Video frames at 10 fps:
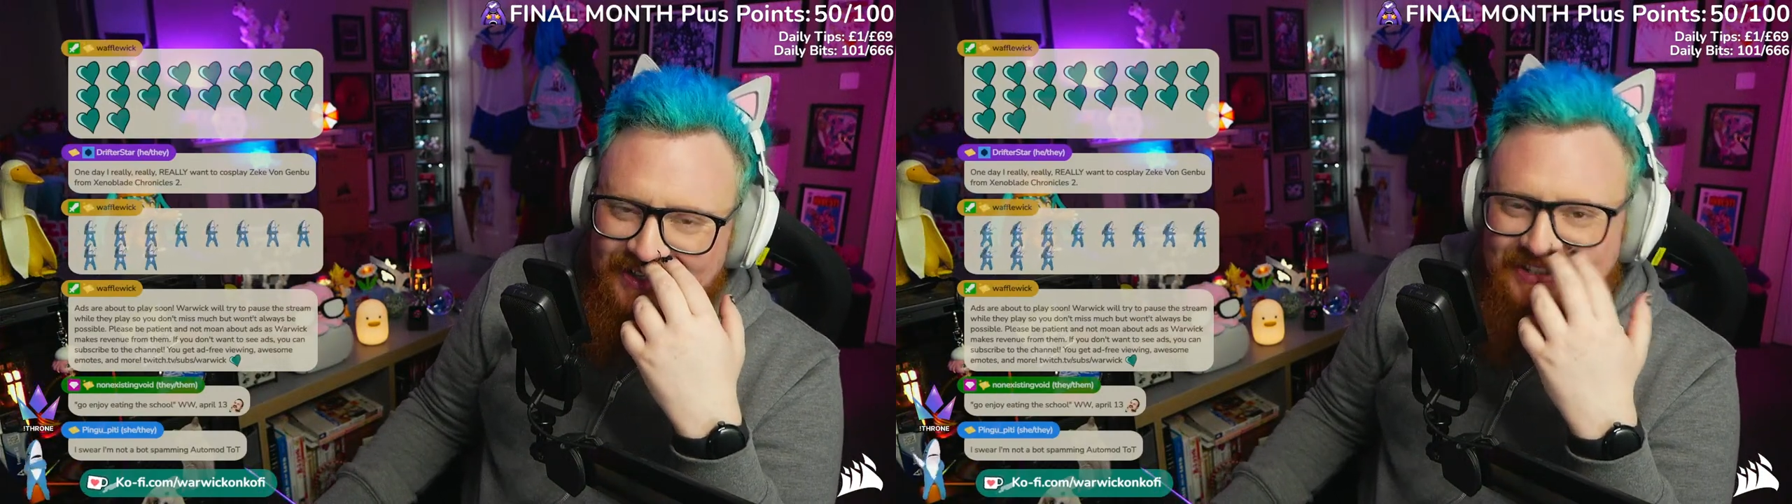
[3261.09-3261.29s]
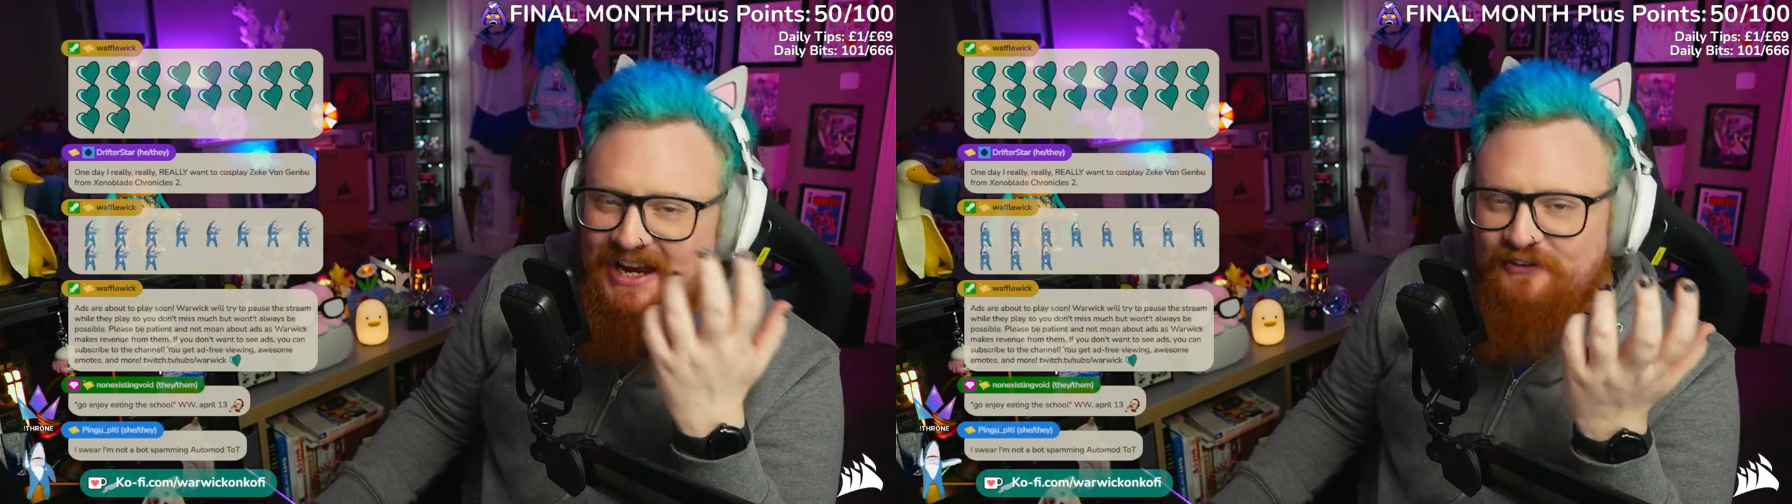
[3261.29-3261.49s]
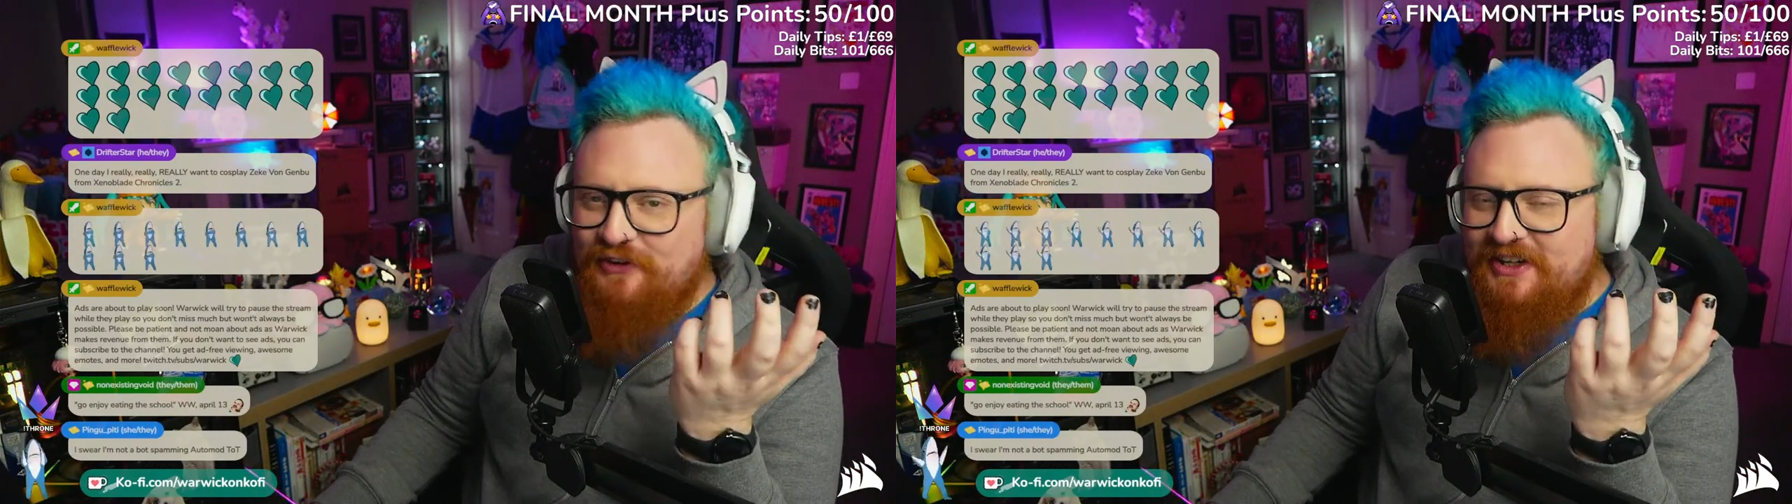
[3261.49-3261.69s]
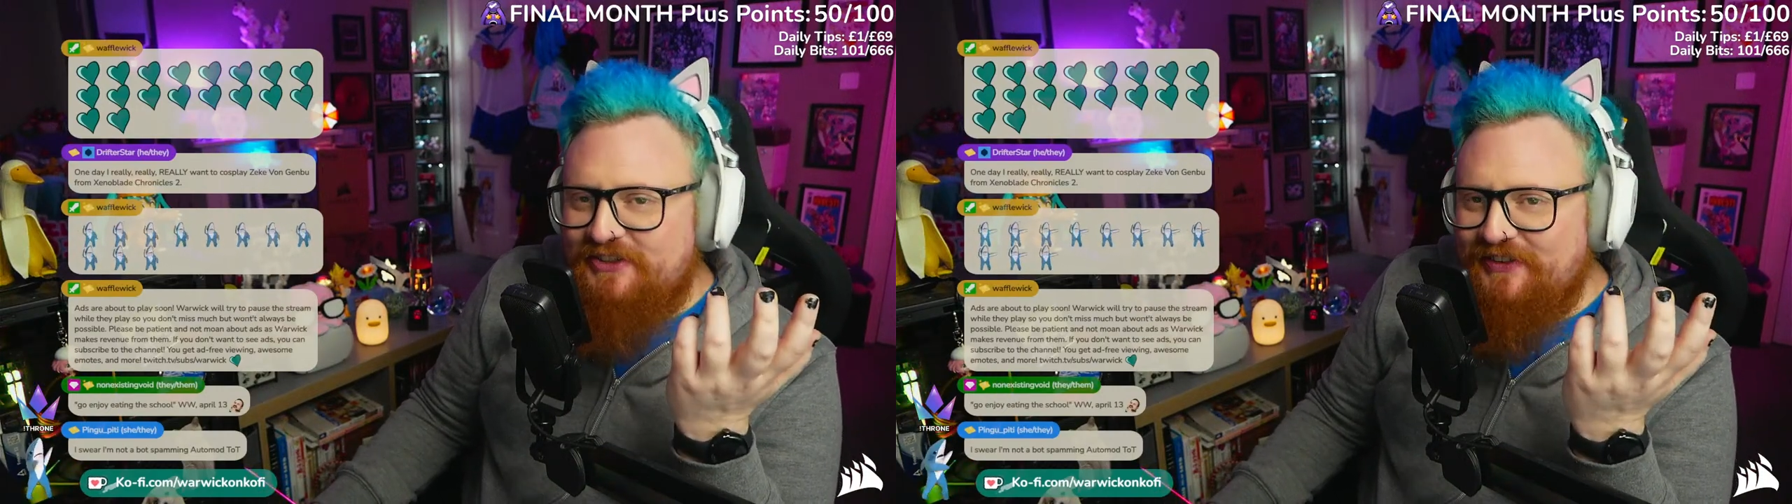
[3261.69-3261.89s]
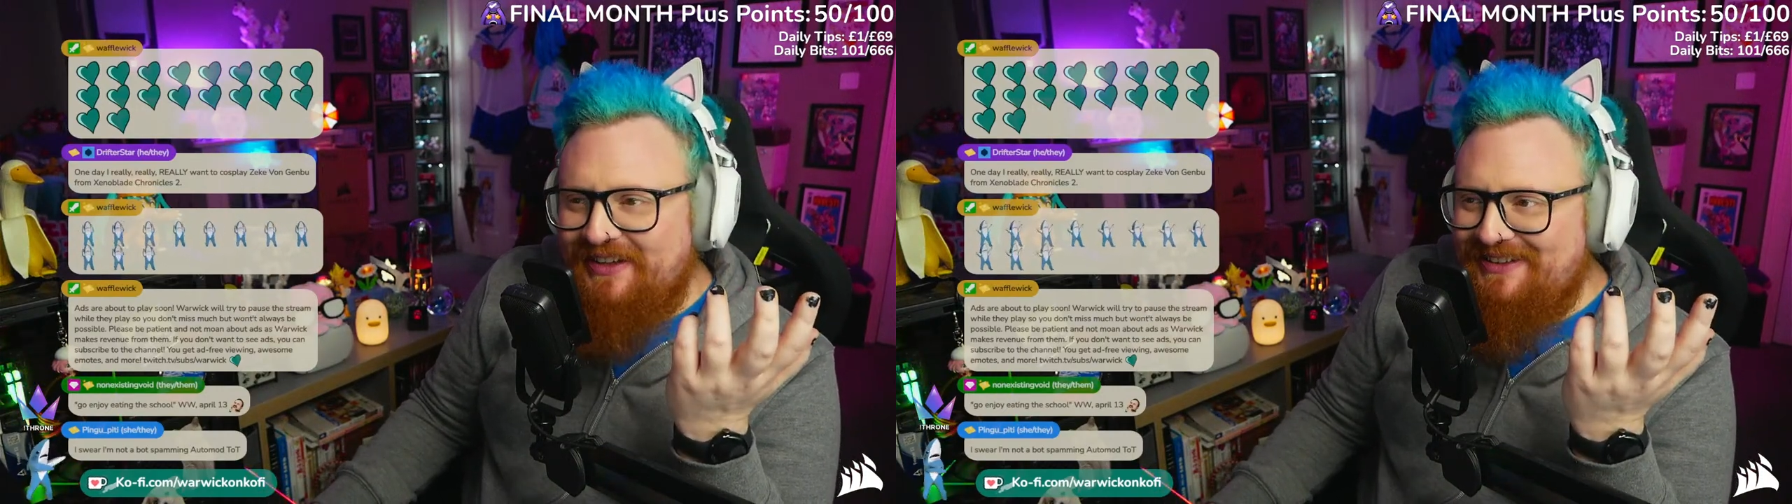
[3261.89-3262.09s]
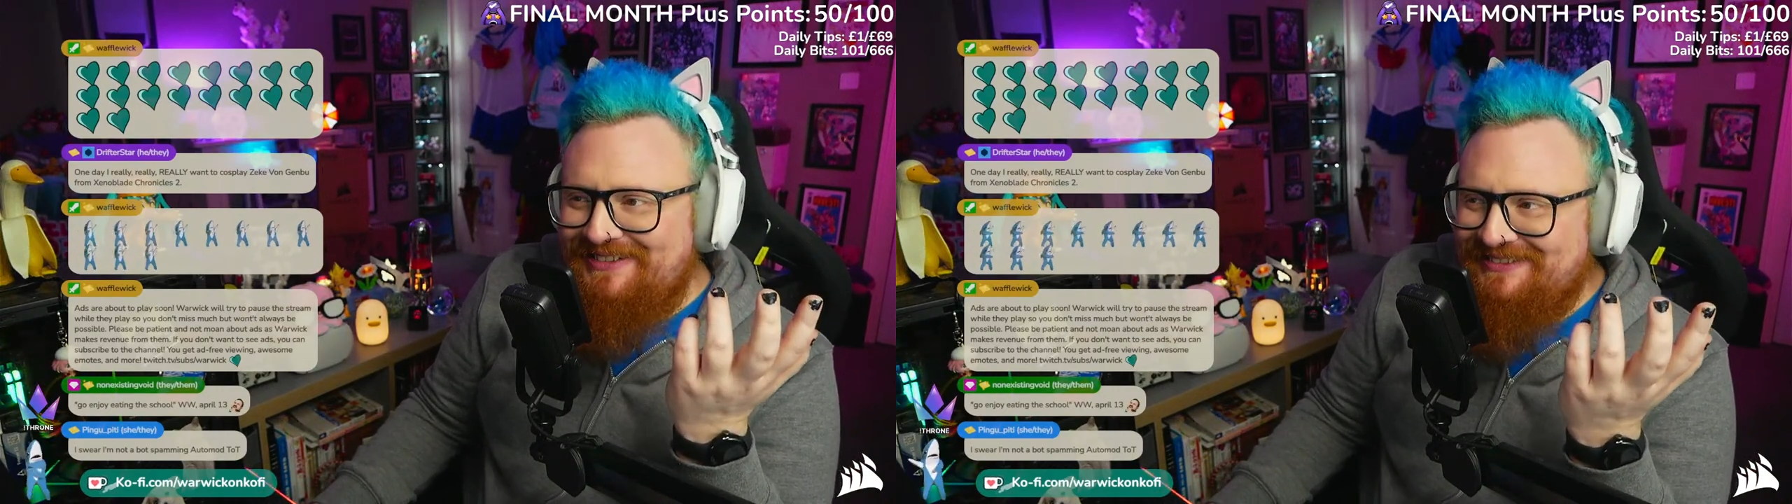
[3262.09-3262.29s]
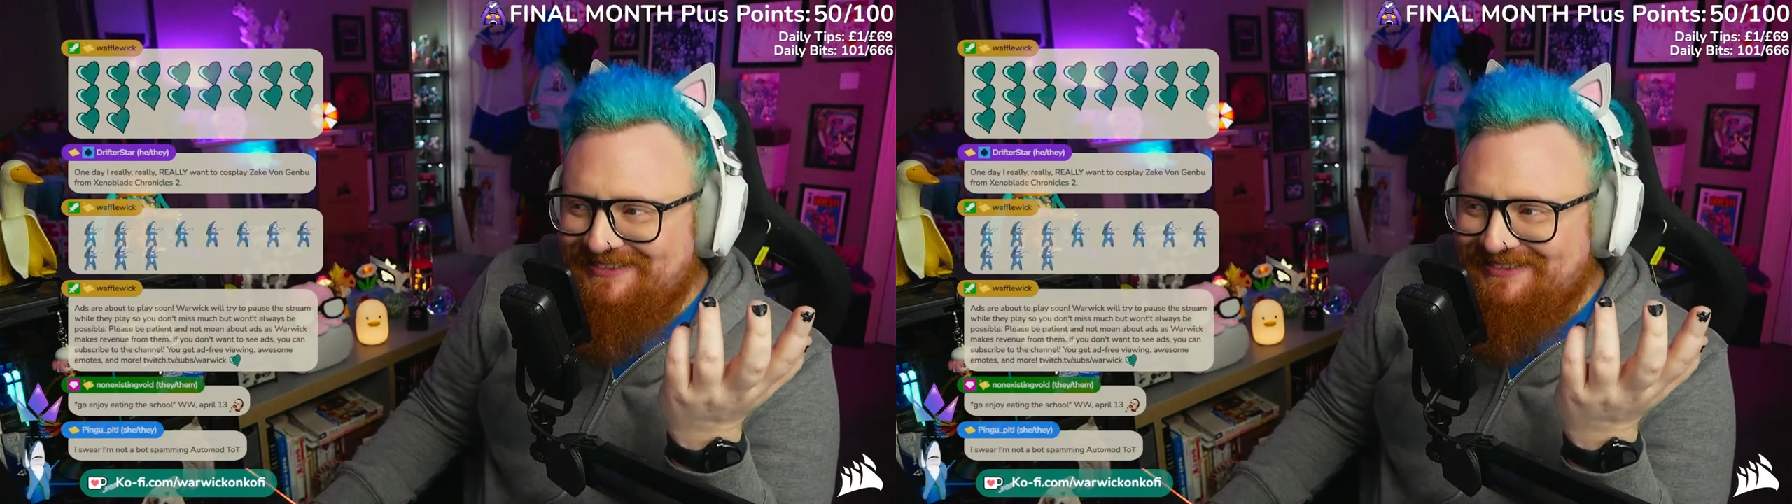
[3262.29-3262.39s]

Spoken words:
Is that a French thing?